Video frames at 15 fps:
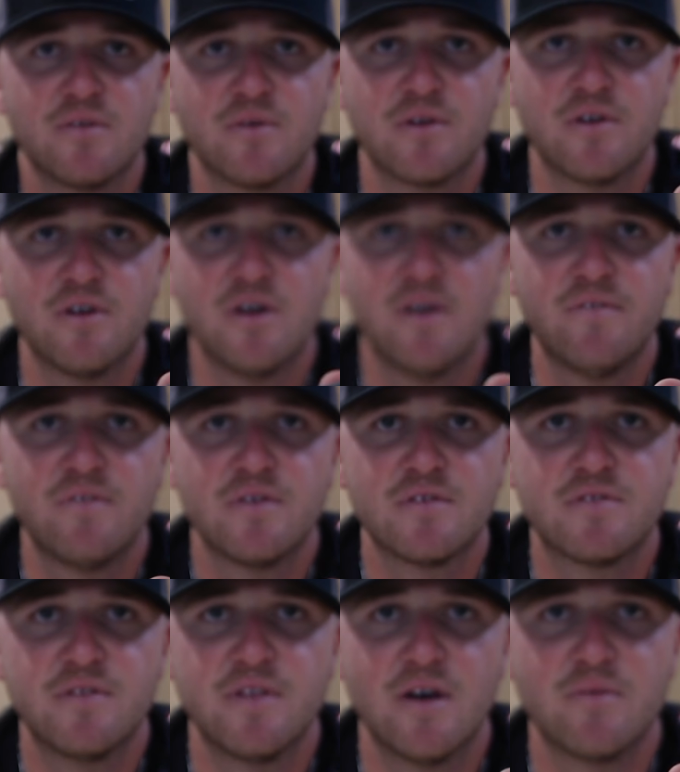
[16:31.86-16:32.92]
on and off.
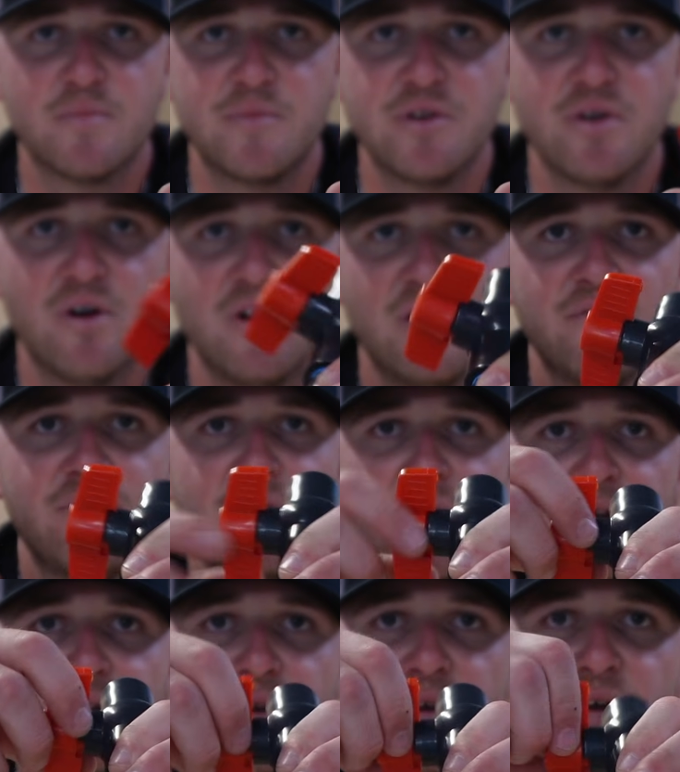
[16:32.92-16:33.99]
So that would be off,
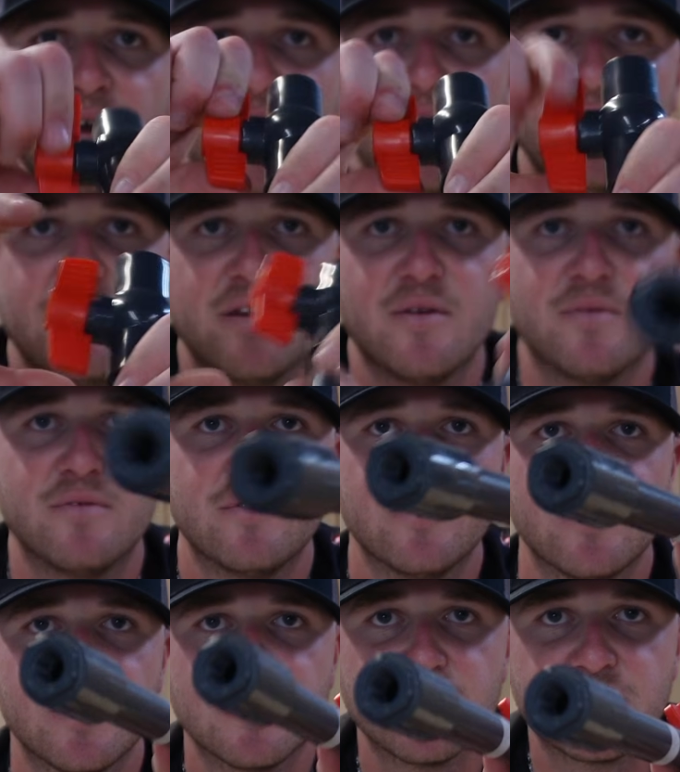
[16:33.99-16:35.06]
and then
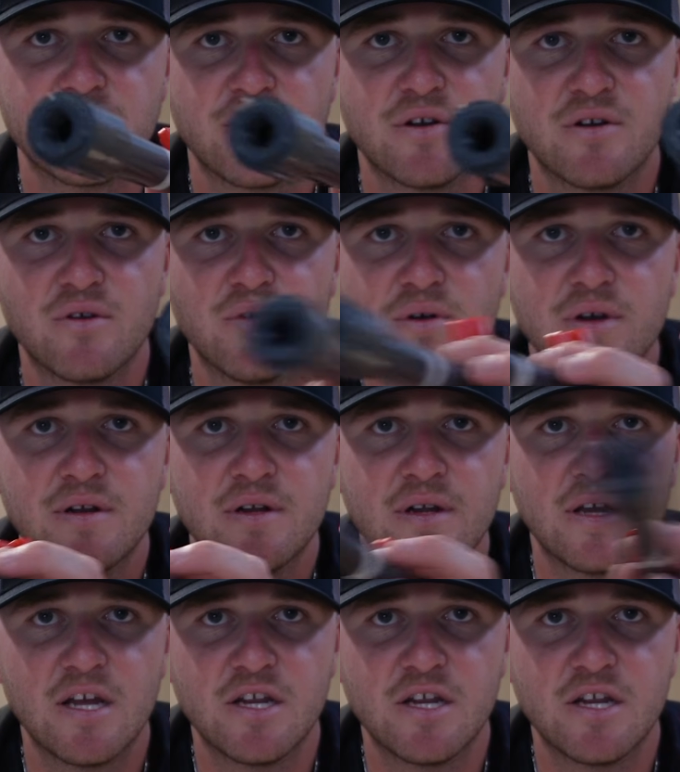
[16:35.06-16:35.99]
you can just turn it on